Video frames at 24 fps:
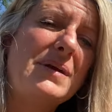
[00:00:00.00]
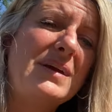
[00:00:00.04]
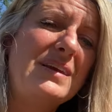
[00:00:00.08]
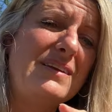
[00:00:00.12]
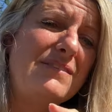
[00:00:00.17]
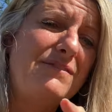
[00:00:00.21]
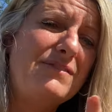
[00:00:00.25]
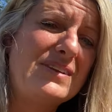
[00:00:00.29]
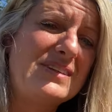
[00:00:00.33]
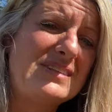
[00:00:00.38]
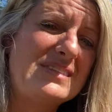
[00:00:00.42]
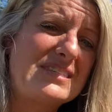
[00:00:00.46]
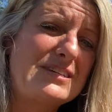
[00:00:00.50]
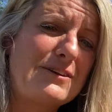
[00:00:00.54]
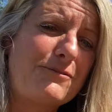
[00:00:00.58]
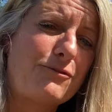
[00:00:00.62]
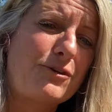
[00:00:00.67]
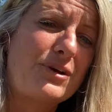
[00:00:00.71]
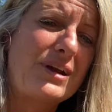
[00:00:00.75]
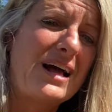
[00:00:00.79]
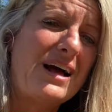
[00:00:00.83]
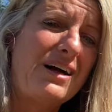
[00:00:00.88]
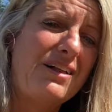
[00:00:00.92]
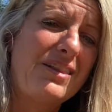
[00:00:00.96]
And if it's
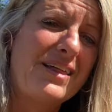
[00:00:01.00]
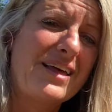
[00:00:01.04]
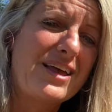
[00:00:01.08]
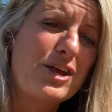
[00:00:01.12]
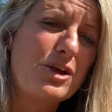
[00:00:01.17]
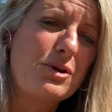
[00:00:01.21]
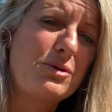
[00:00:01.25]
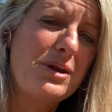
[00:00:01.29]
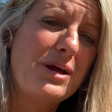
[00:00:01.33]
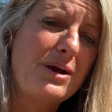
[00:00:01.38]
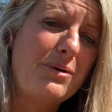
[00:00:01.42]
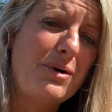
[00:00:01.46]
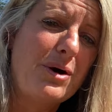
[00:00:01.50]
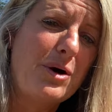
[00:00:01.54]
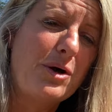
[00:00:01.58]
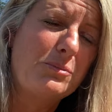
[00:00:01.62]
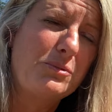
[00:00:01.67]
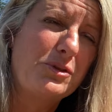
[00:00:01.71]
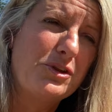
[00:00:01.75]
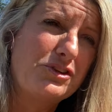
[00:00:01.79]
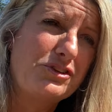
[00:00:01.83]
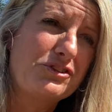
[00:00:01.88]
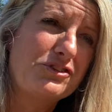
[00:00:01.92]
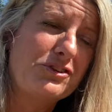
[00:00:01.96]
different, I'll let you know on
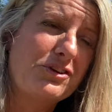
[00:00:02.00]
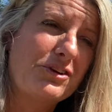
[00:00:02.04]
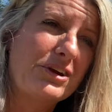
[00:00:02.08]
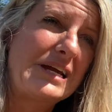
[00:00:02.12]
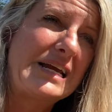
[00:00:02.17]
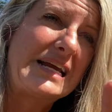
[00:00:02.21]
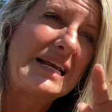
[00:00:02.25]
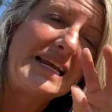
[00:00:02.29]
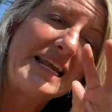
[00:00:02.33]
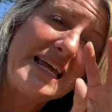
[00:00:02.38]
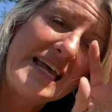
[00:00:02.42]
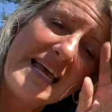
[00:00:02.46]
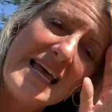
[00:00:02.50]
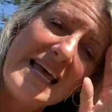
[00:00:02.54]
the screen.